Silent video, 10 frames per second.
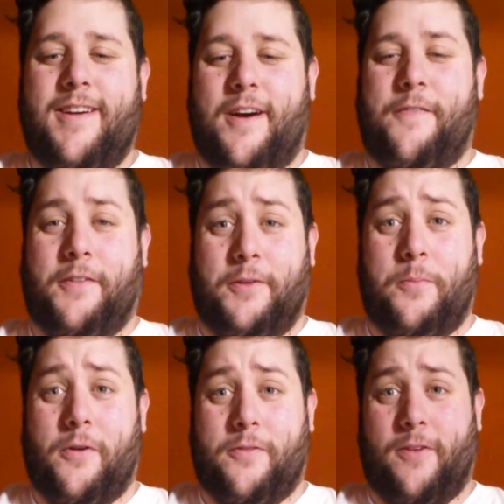I found this
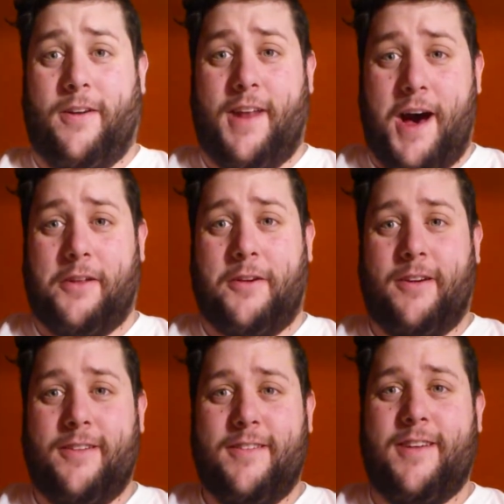book for $1,
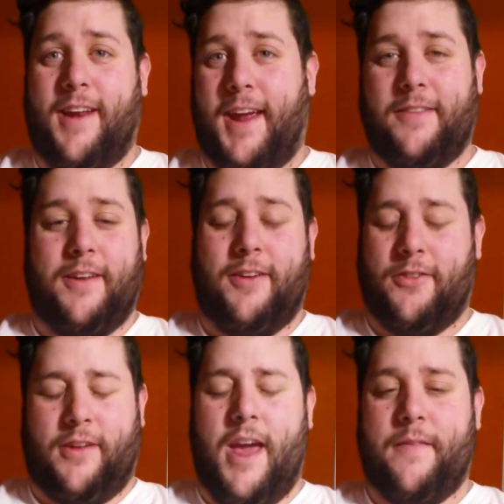and Anthony
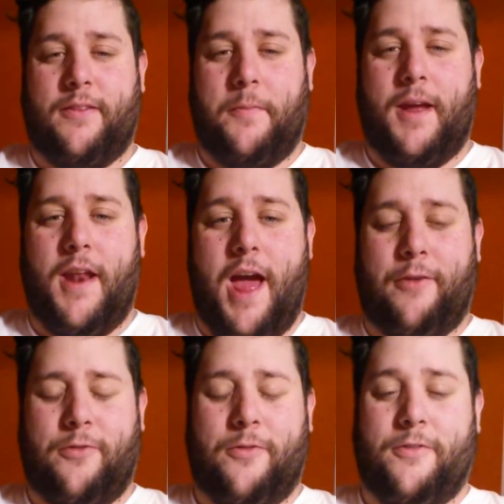just gave it to me at
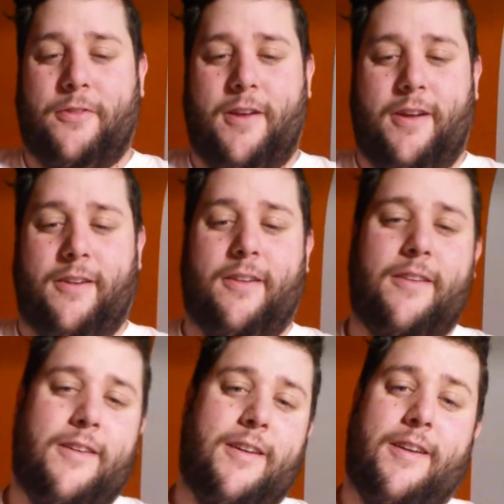Nationals, and
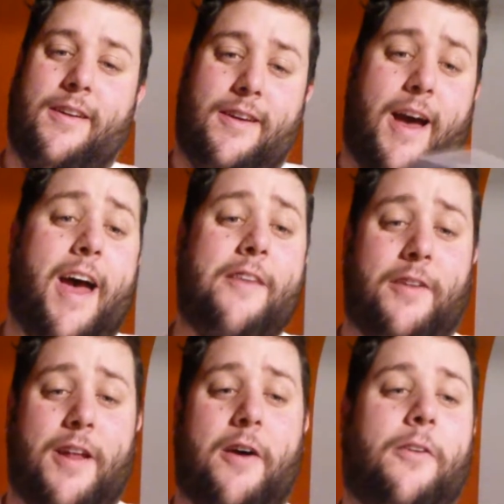I have
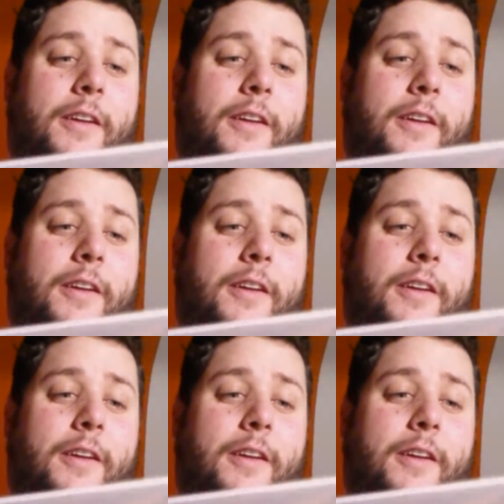it now.